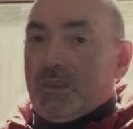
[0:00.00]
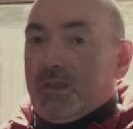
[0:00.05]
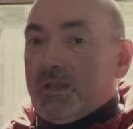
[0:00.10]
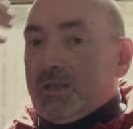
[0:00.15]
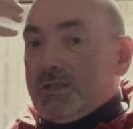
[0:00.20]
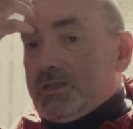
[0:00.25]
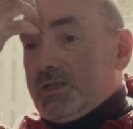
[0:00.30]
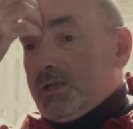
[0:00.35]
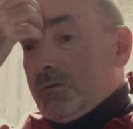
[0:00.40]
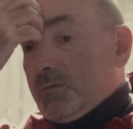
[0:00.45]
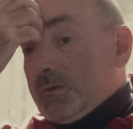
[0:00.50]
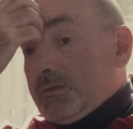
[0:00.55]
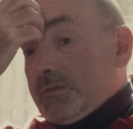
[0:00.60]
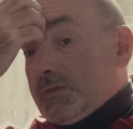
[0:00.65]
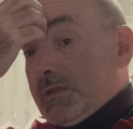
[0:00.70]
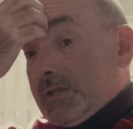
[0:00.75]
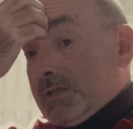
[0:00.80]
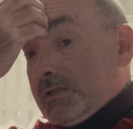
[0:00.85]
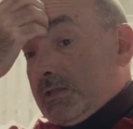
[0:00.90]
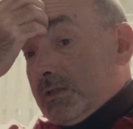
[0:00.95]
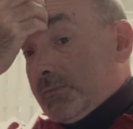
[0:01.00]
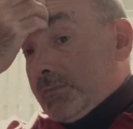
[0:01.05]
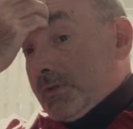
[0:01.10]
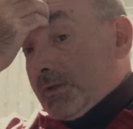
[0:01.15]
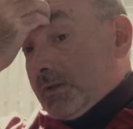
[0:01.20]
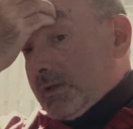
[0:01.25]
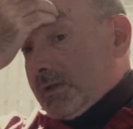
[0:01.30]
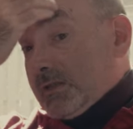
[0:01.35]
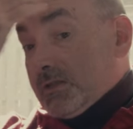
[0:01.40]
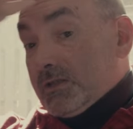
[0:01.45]
that she would say
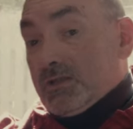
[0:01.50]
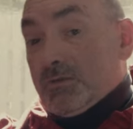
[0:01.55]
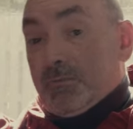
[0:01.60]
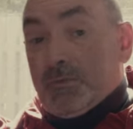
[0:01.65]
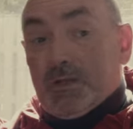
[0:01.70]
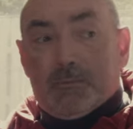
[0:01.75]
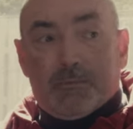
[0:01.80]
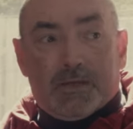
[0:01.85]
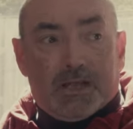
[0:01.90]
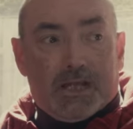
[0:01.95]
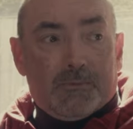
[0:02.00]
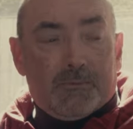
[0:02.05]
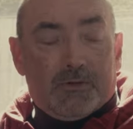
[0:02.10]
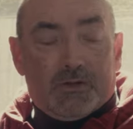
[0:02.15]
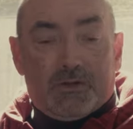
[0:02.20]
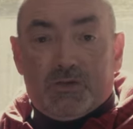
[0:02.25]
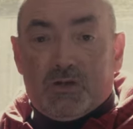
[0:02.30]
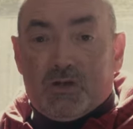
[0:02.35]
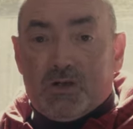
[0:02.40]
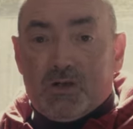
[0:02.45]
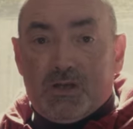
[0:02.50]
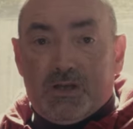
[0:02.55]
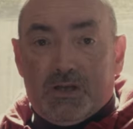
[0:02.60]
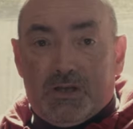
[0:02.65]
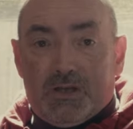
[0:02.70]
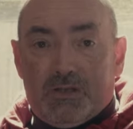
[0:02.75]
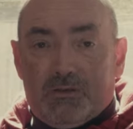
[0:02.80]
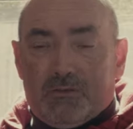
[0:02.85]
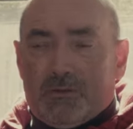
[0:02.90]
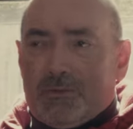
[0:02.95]
something like this to me. And I'm like, I'm
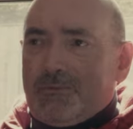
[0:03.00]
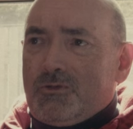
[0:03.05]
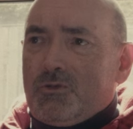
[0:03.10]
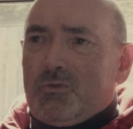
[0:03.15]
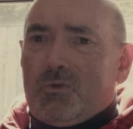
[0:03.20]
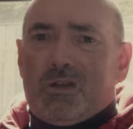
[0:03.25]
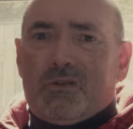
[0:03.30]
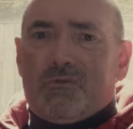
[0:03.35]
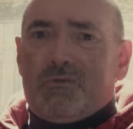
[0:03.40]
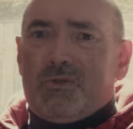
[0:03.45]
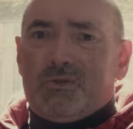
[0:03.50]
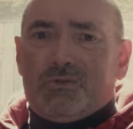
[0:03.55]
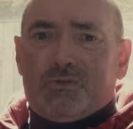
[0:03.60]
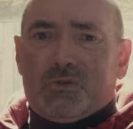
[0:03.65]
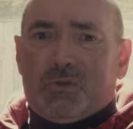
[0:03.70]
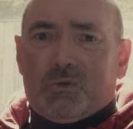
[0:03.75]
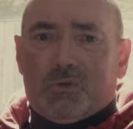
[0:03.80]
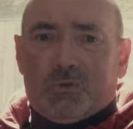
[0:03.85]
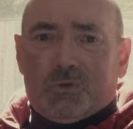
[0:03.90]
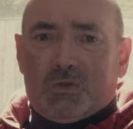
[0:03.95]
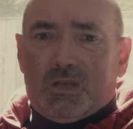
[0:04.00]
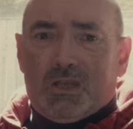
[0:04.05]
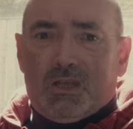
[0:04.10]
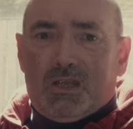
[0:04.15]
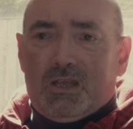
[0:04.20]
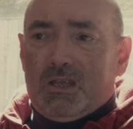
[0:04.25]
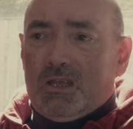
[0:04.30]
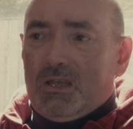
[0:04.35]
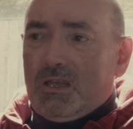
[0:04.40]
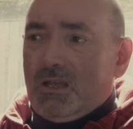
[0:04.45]
retarded. You know, I'm 12 years old.
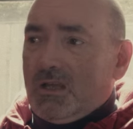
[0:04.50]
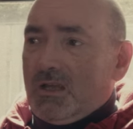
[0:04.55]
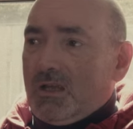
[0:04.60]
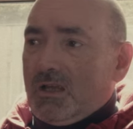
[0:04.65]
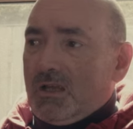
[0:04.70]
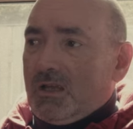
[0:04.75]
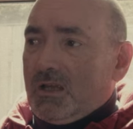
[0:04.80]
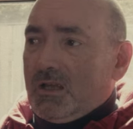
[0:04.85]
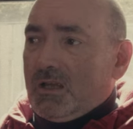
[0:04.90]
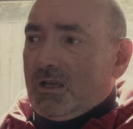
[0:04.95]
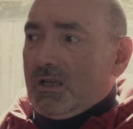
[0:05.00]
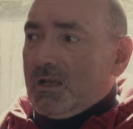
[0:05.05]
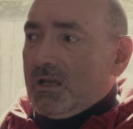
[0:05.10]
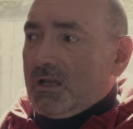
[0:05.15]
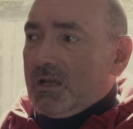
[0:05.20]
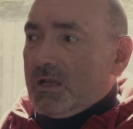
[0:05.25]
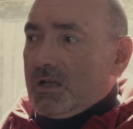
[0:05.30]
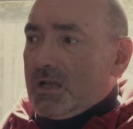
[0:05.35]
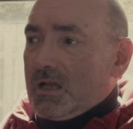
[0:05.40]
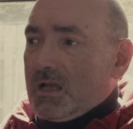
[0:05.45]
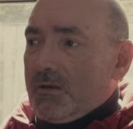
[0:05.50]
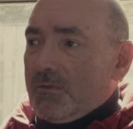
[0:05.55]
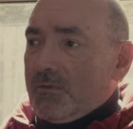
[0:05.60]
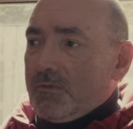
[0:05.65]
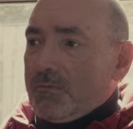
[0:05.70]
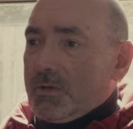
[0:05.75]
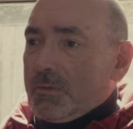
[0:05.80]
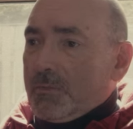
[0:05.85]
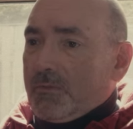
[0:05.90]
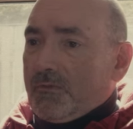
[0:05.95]
And I
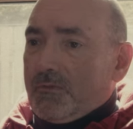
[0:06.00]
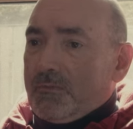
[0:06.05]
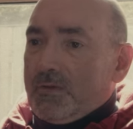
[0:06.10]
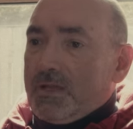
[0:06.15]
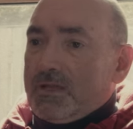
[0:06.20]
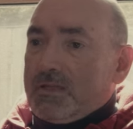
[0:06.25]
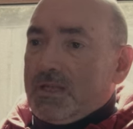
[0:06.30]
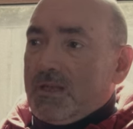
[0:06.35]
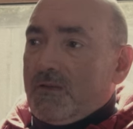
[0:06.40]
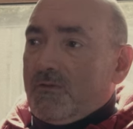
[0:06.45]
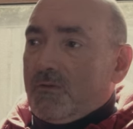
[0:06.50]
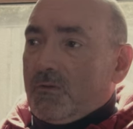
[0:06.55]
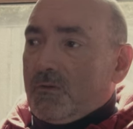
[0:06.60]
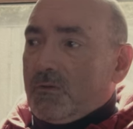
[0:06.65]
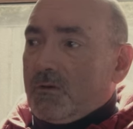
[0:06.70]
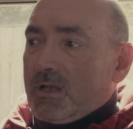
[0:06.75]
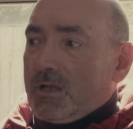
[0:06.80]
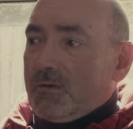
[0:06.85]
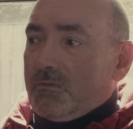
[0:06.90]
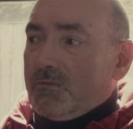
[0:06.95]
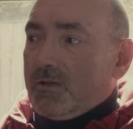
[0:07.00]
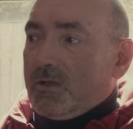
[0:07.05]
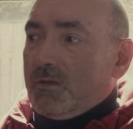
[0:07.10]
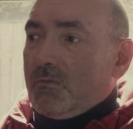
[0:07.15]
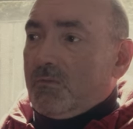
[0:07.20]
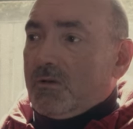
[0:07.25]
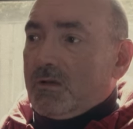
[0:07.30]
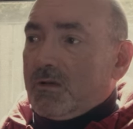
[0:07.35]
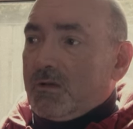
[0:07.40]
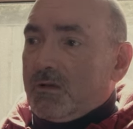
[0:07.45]
remember from that day forward, I
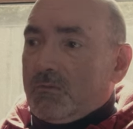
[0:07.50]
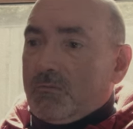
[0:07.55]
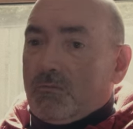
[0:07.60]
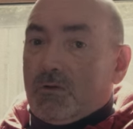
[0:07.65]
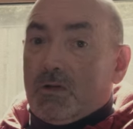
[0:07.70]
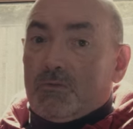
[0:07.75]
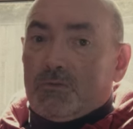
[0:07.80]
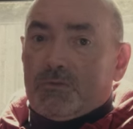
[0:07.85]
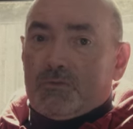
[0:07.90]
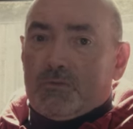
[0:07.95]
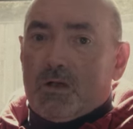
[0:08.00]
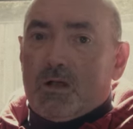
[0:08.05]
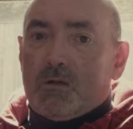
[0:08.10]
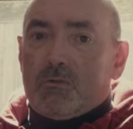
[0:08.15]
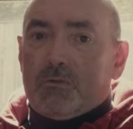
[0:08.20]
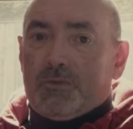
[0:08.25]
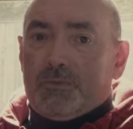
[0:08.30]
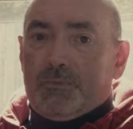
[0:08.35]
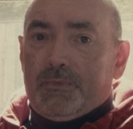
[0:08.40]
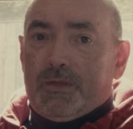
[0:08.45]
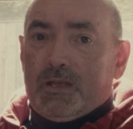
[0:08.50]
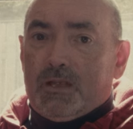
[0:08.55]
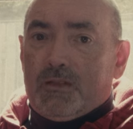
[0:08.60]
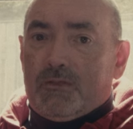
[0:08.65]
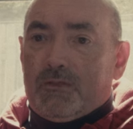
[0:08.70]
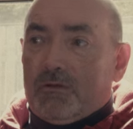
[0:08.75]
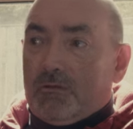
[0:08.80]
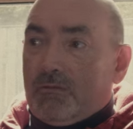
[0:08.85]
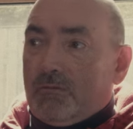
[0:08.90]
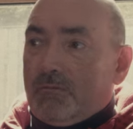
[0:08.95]
really wondered what was wrong with me.
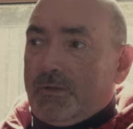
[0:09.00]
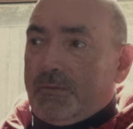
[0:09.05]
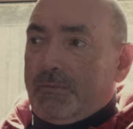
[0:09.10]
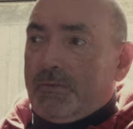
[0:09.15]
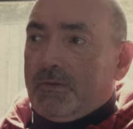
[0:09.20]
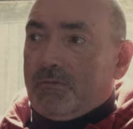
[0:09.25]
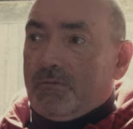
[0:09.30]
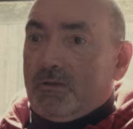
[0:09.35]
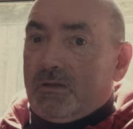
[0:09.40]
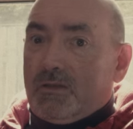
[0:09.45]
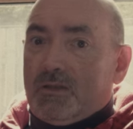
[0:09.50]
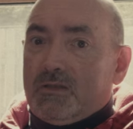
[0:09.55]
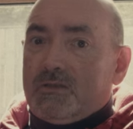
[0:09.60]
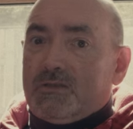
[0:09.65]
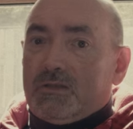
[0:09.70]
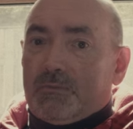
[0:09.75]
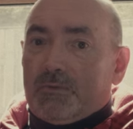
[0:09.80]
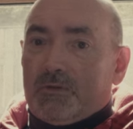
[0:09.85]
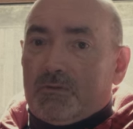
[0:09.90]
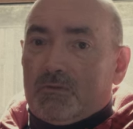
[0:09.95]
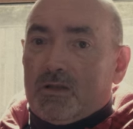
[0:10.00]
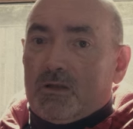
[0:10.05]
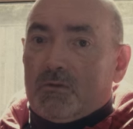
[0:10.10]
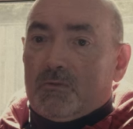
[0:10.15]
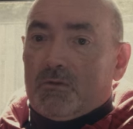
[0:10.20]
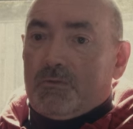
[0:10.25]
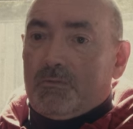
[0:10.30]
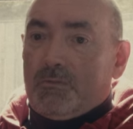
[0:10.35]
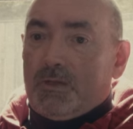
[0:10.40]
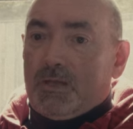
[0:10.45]
I thought, well, maybe there really is something
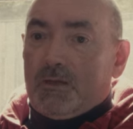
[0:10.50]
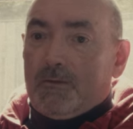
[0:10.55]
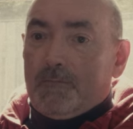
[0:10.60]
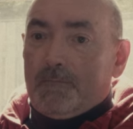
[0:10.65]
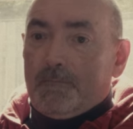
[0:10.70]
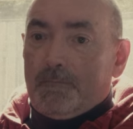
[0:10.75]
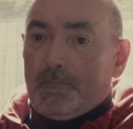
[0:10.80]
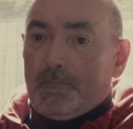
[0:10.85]
wrong with me.